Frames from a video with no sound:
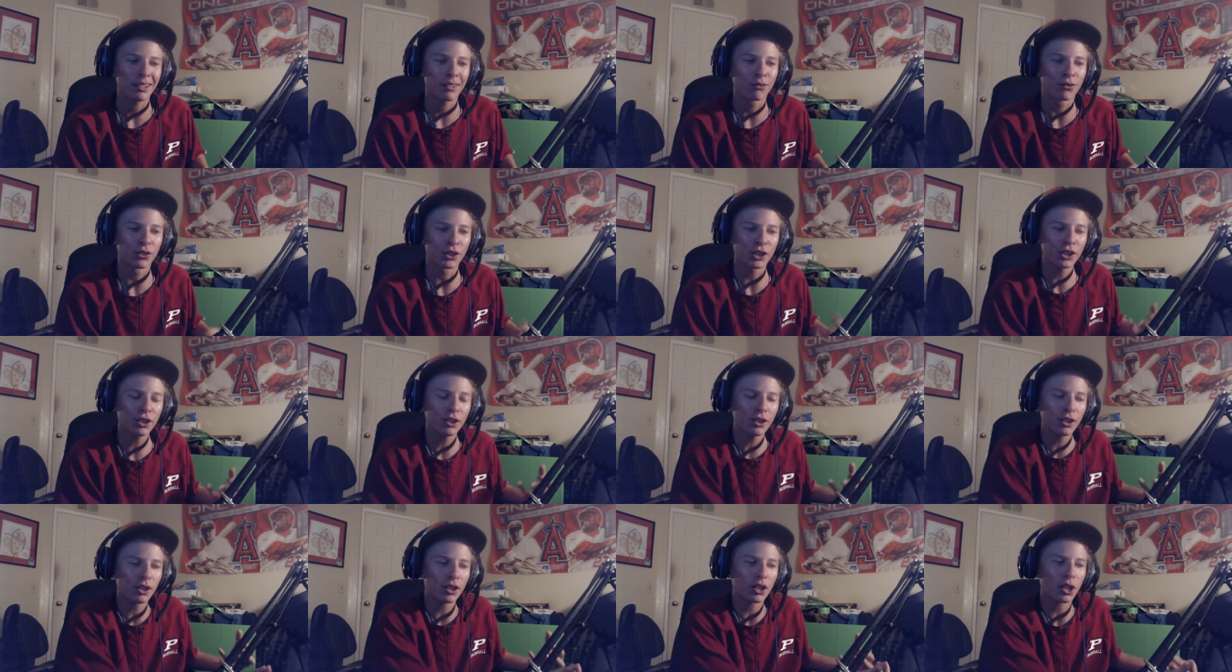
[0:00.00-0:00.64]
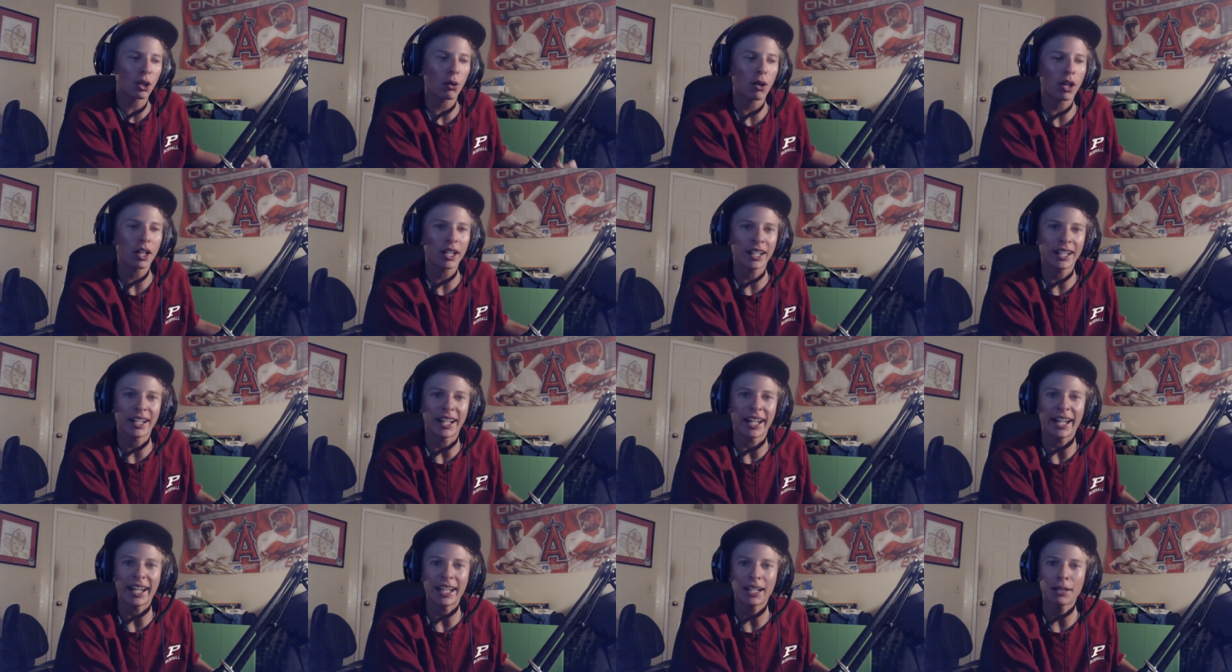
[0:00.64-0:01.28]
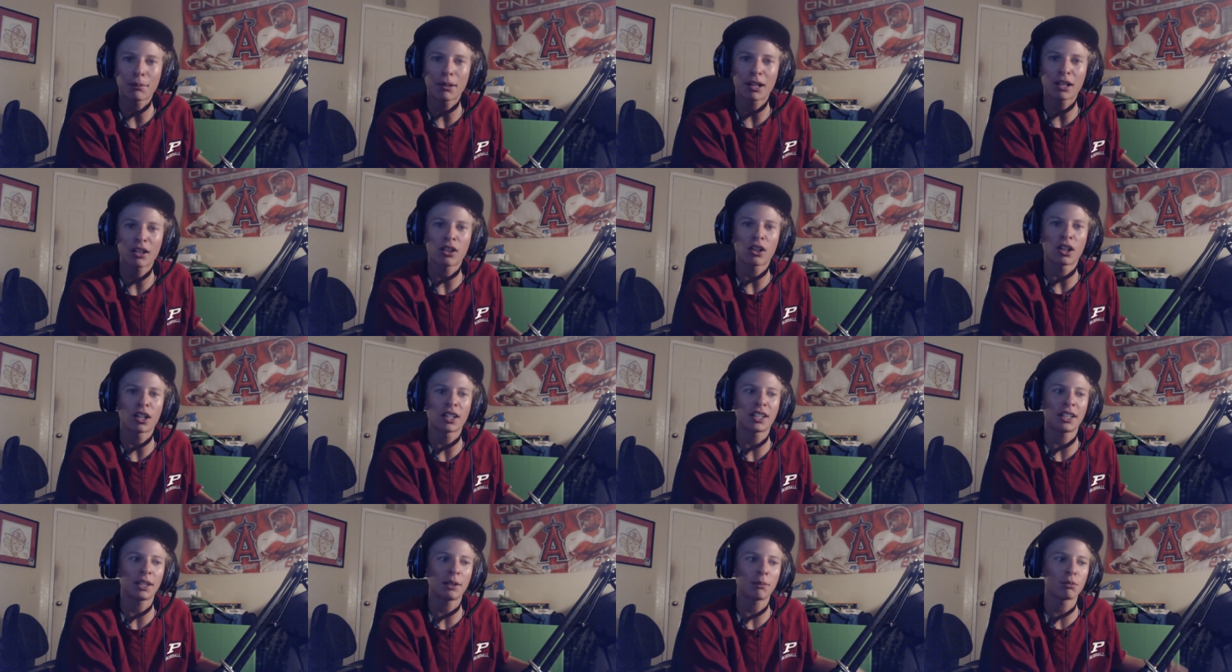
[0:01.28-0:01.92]
for you to go on and hate about
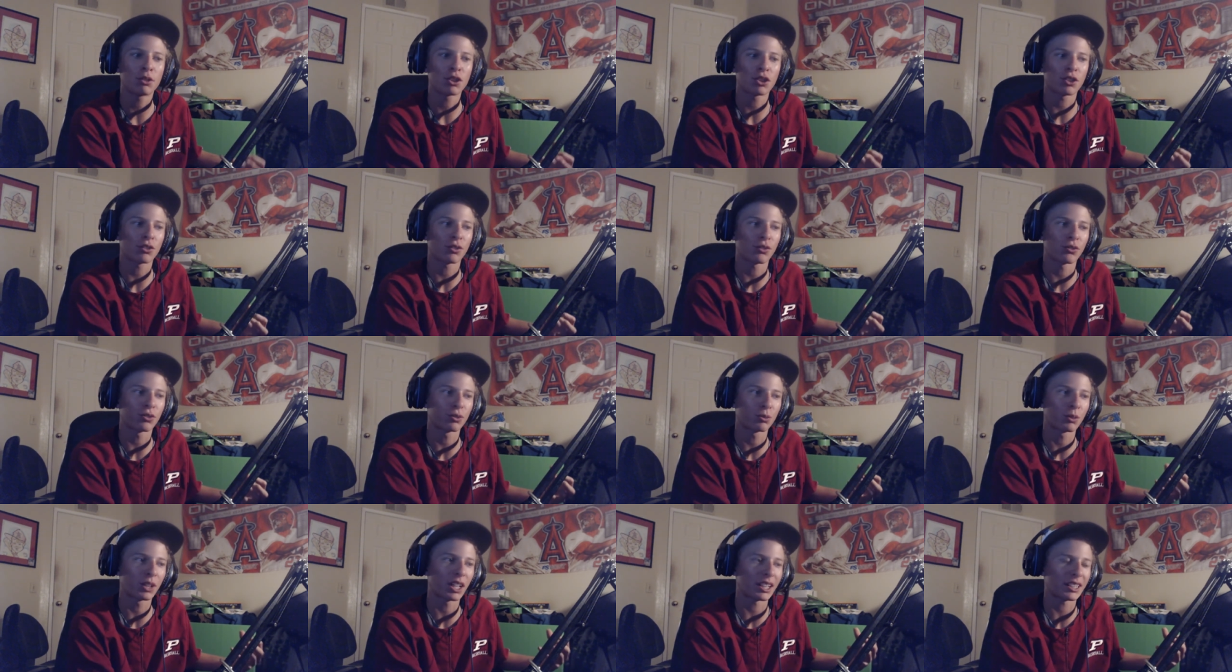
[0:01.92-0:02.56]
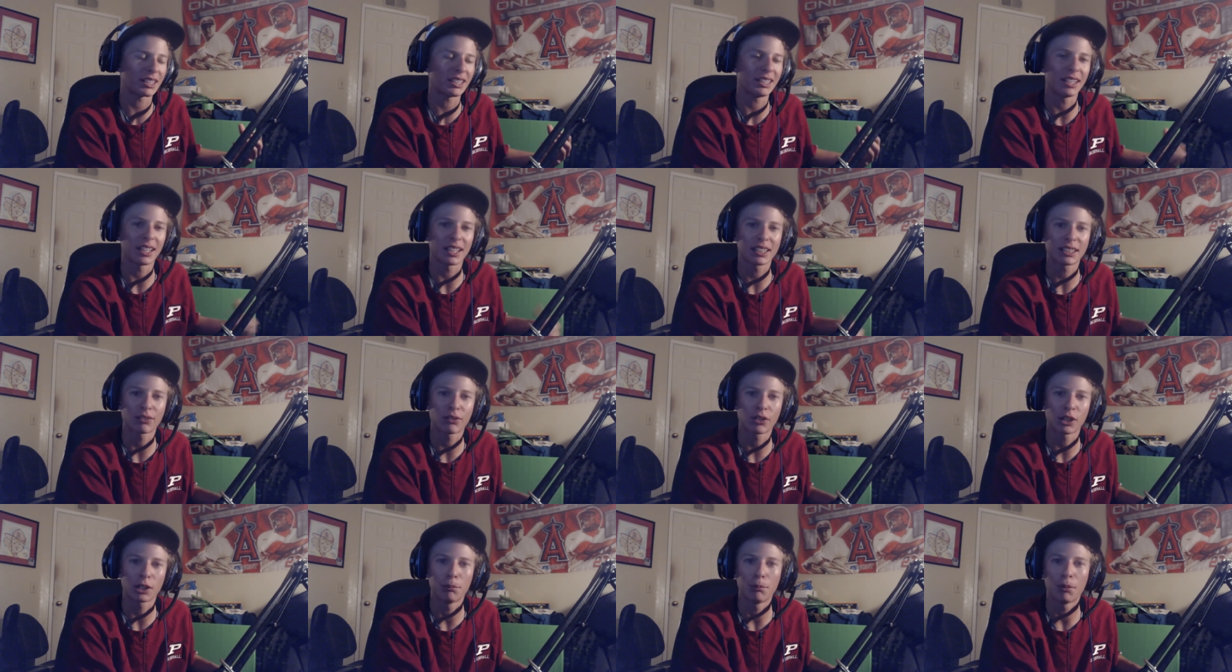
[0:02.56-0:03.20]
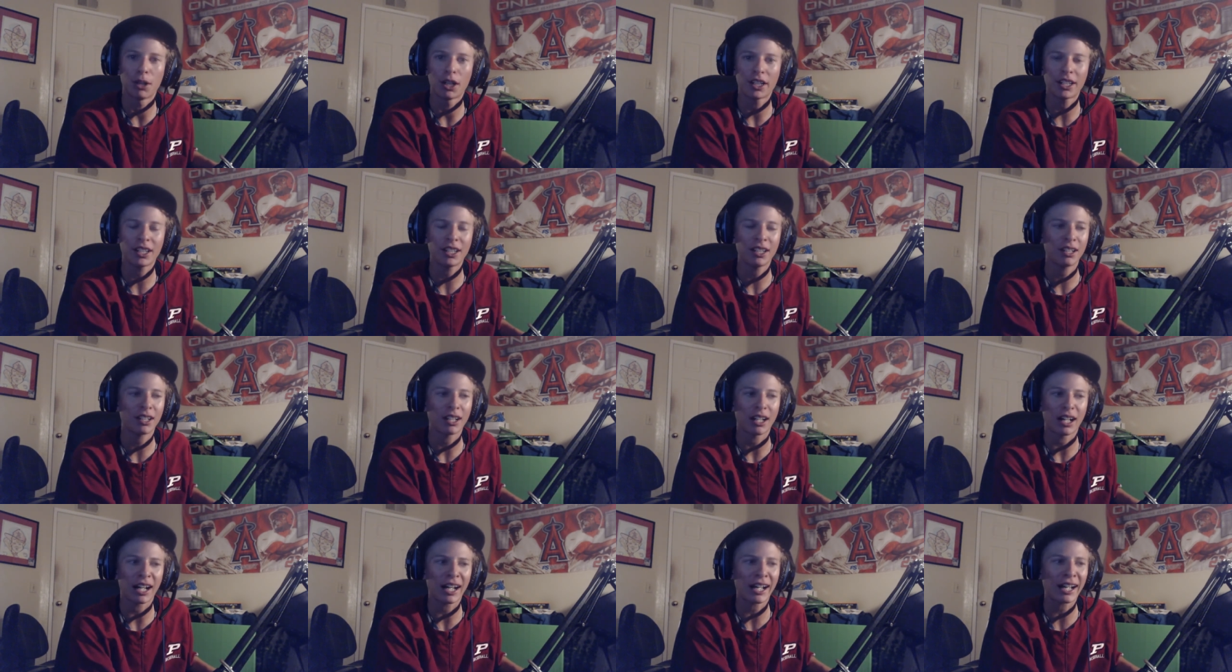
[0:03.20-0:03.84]
on him just because he does it for the
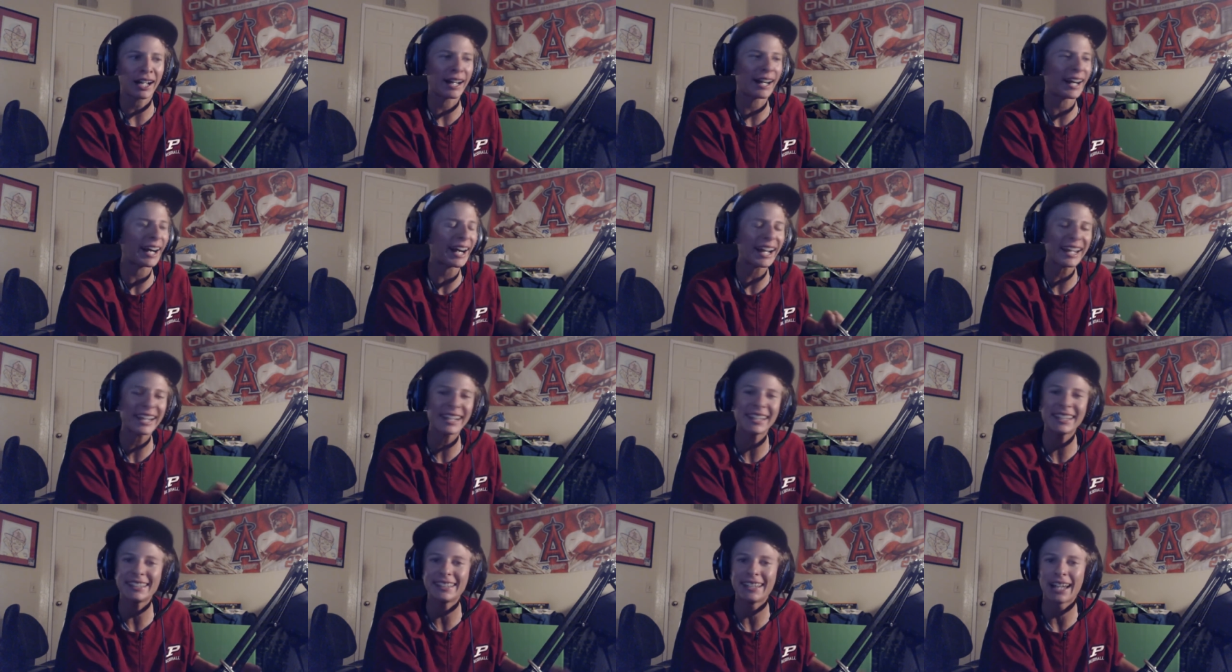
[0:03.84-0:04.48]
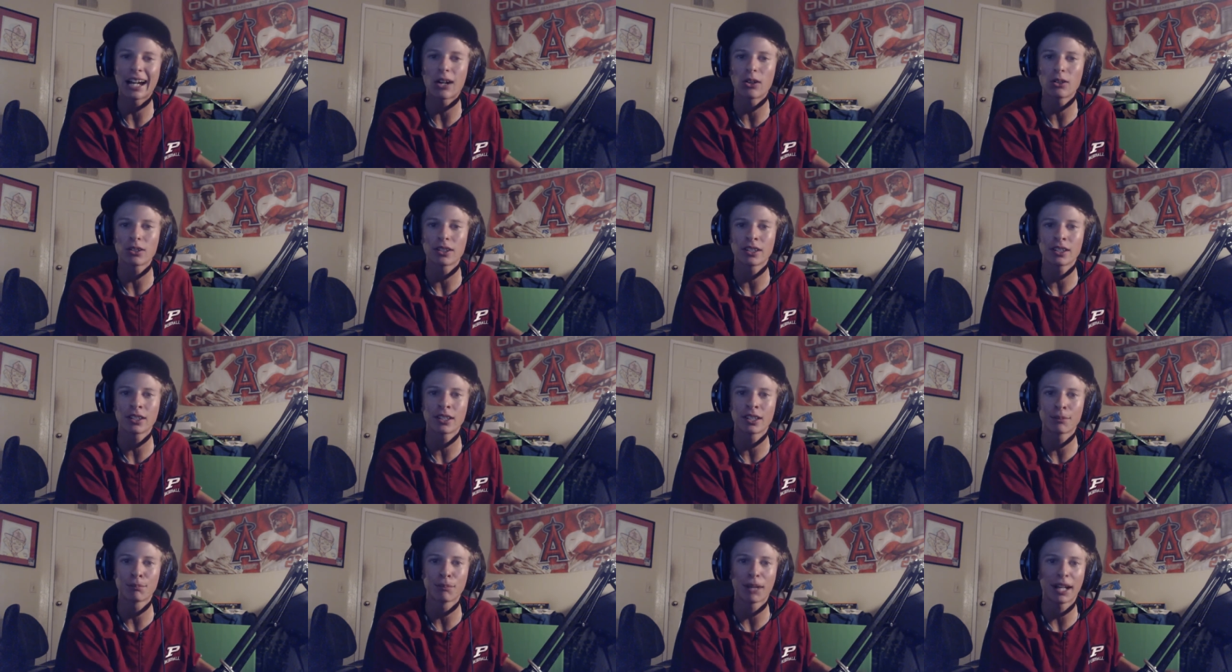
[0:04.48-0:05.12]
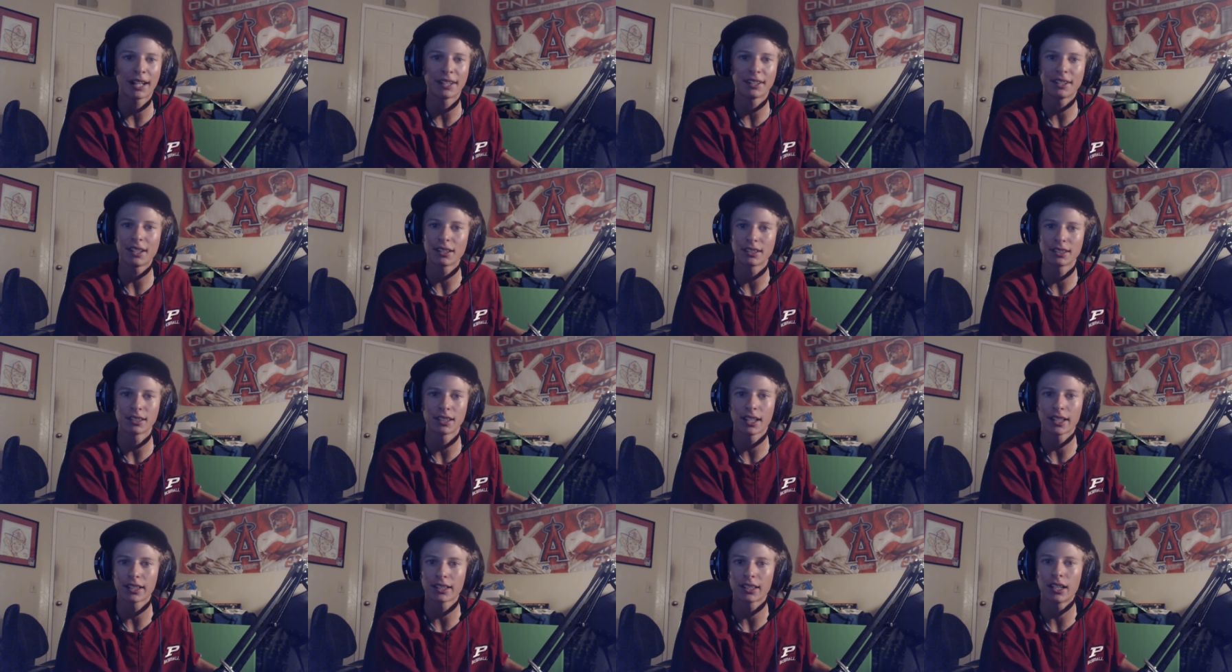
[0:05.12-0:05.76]
money, I highly doubt the man does
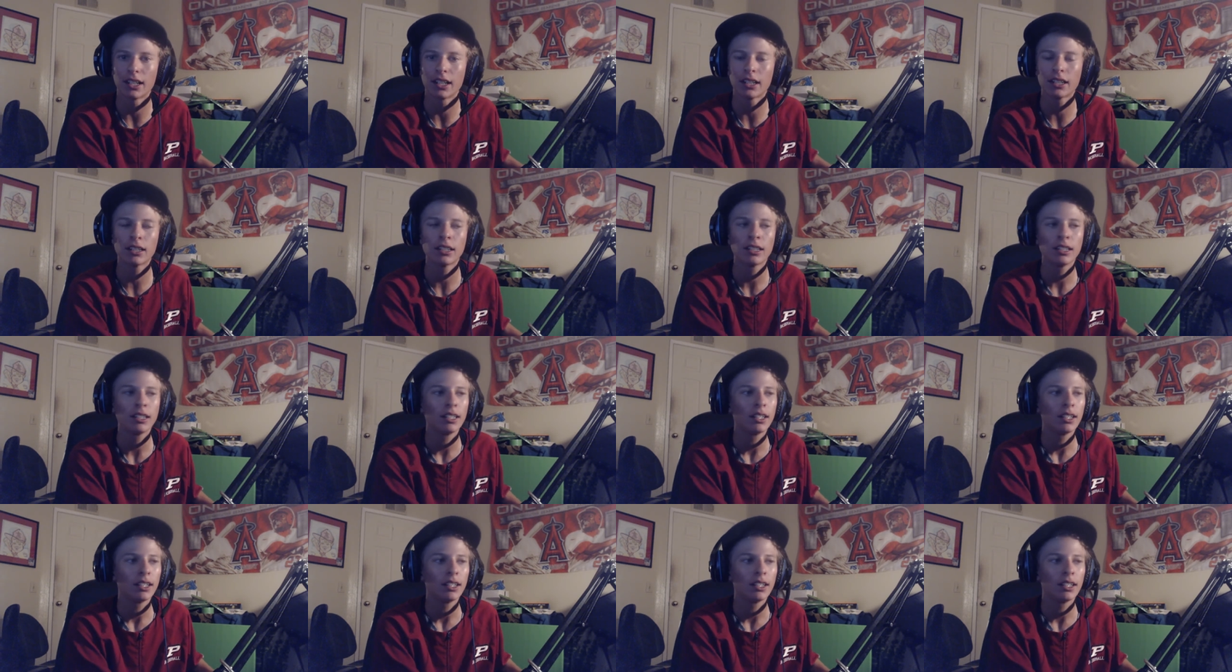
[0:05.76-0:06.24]
it like that.